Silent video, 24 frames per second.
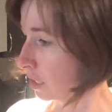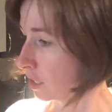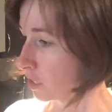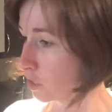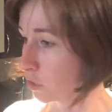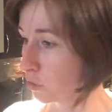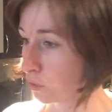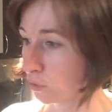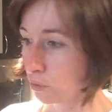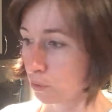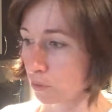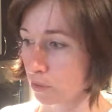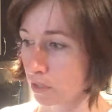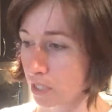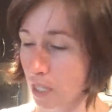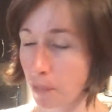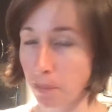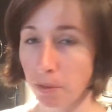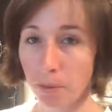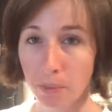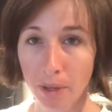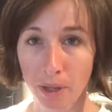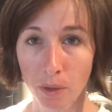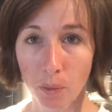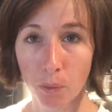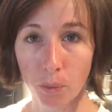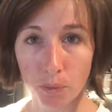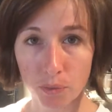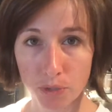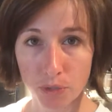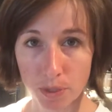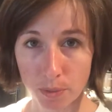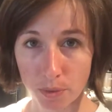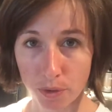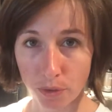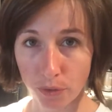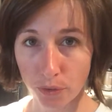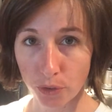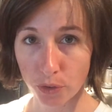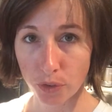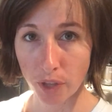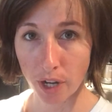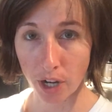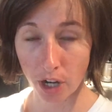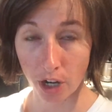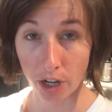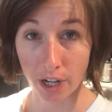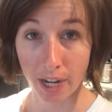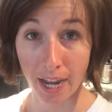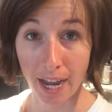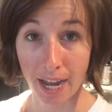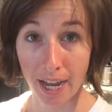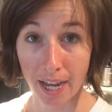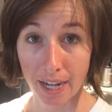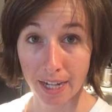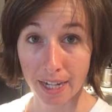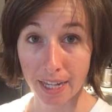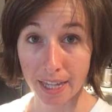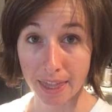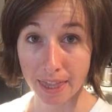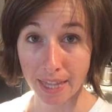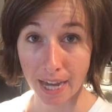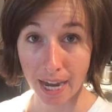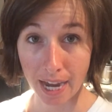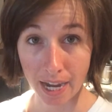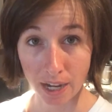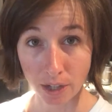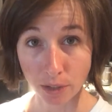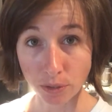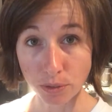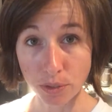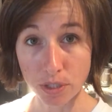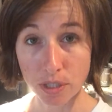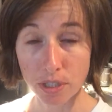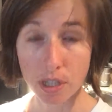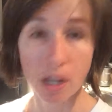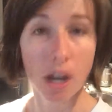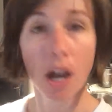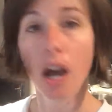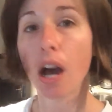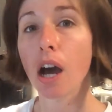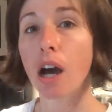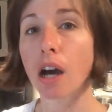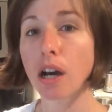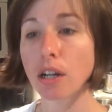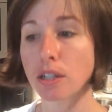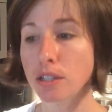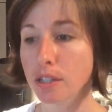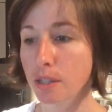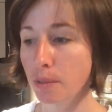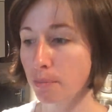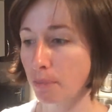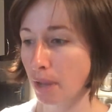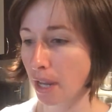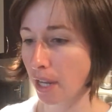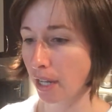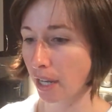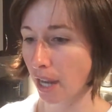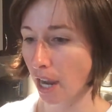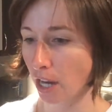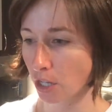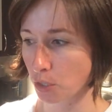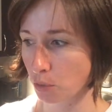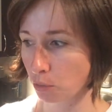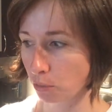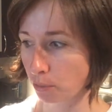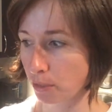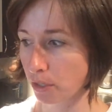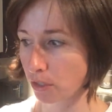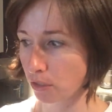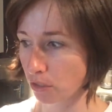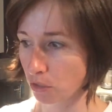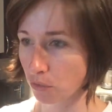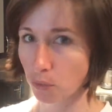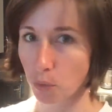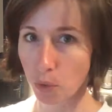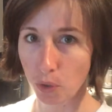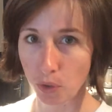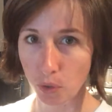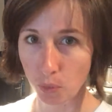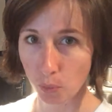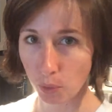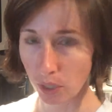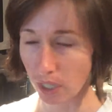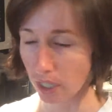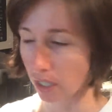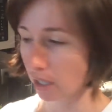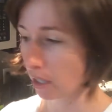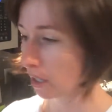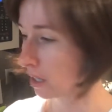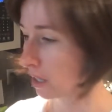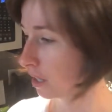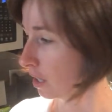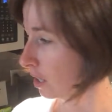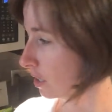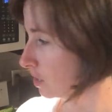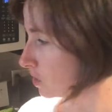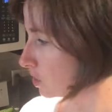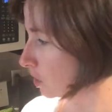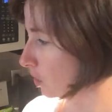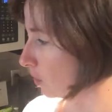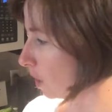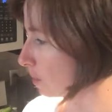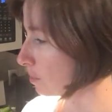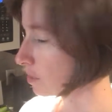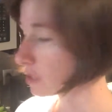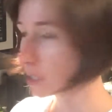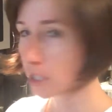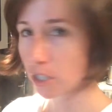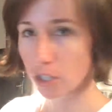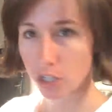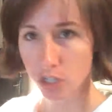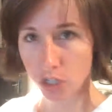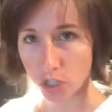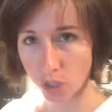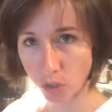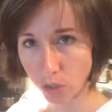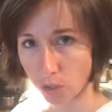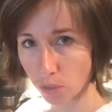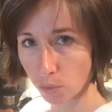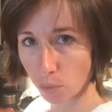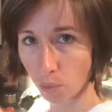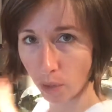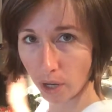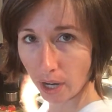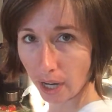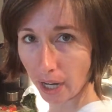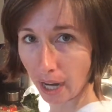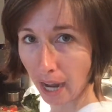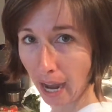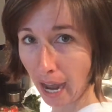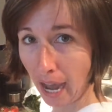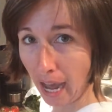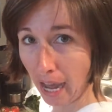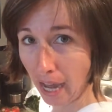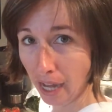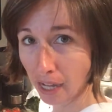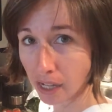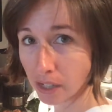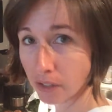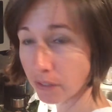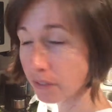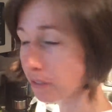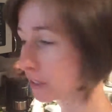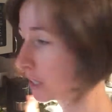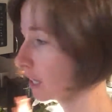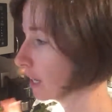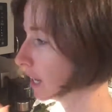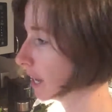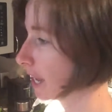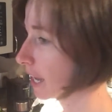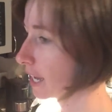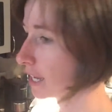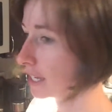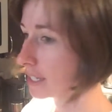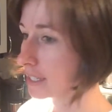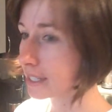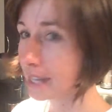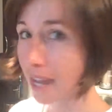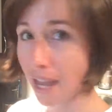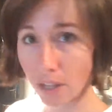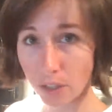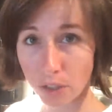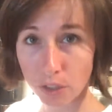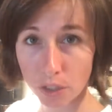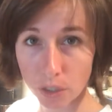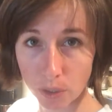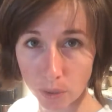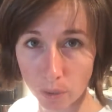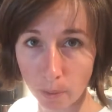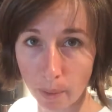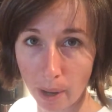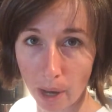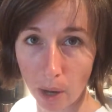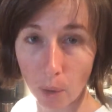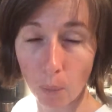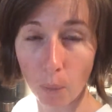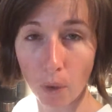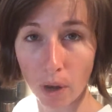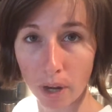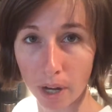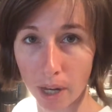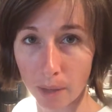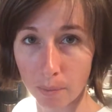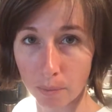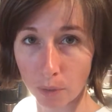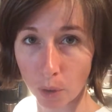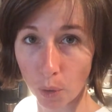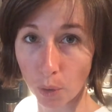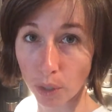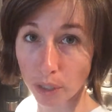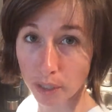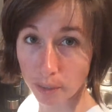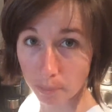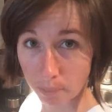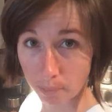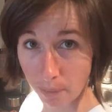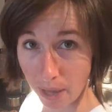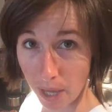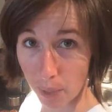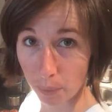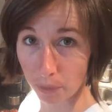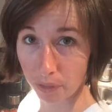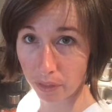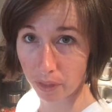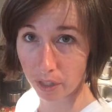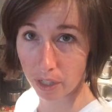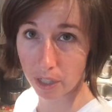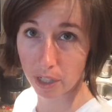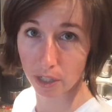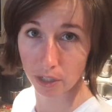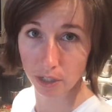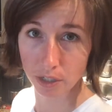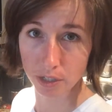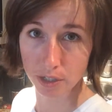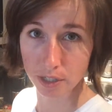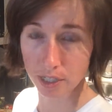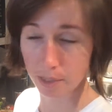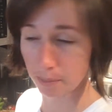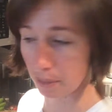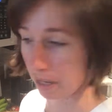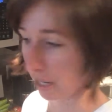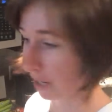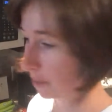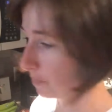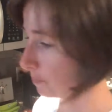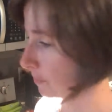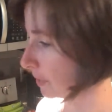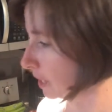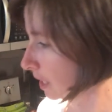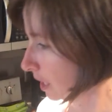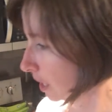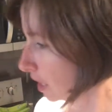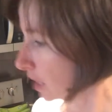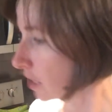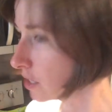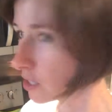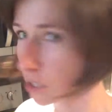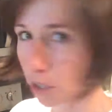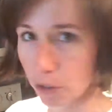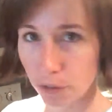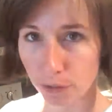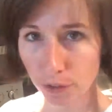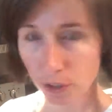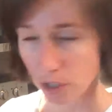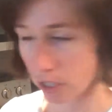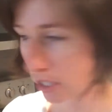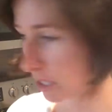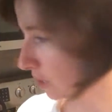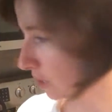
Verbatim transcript: to supplement some of the food that I already had in the house to make actual meals for the week. So I'm just going to show you what I have and tell you about what I'm going to make with it here in just a minute. So first